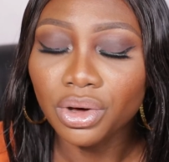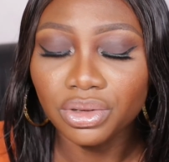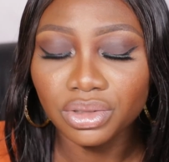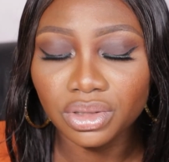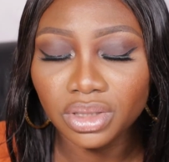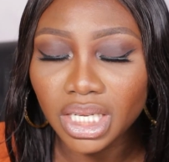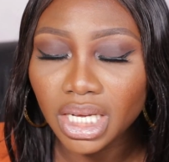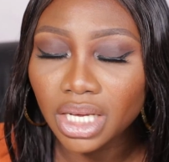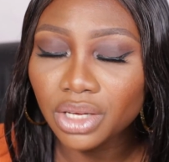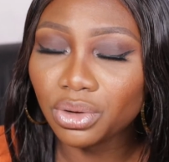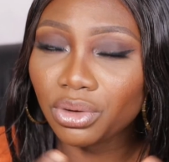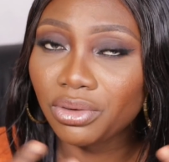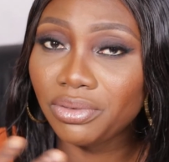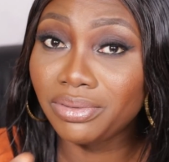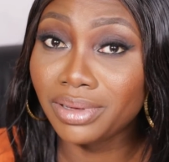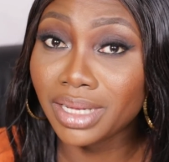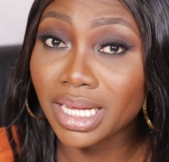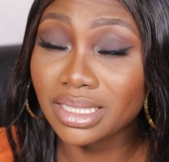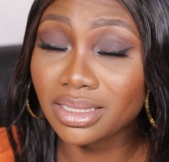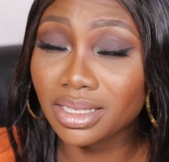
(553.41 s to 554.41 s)
so that your
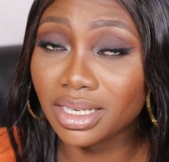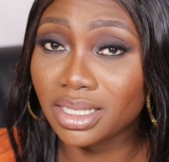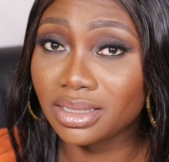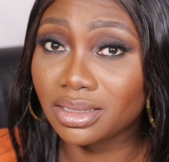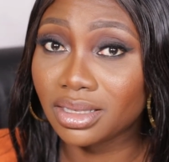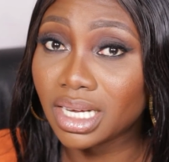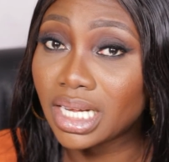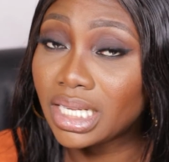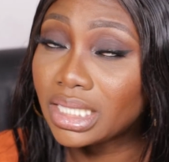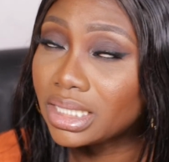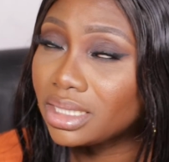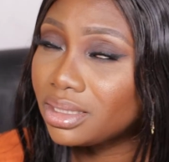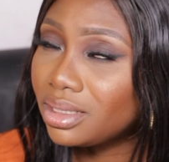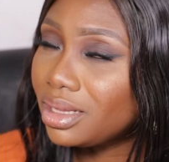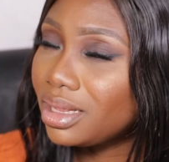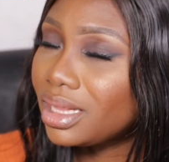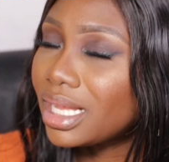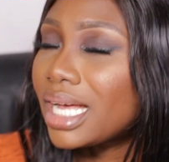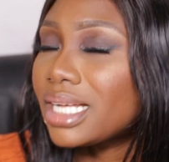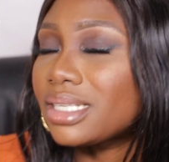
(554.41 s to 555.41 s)
flask can
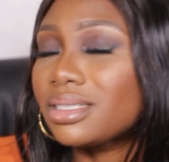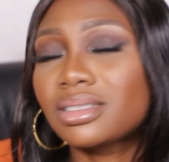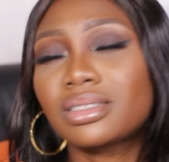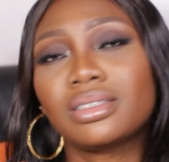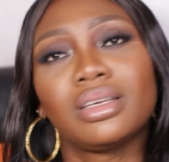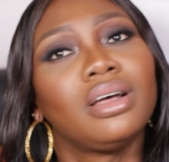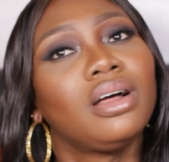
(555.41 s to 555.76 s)
last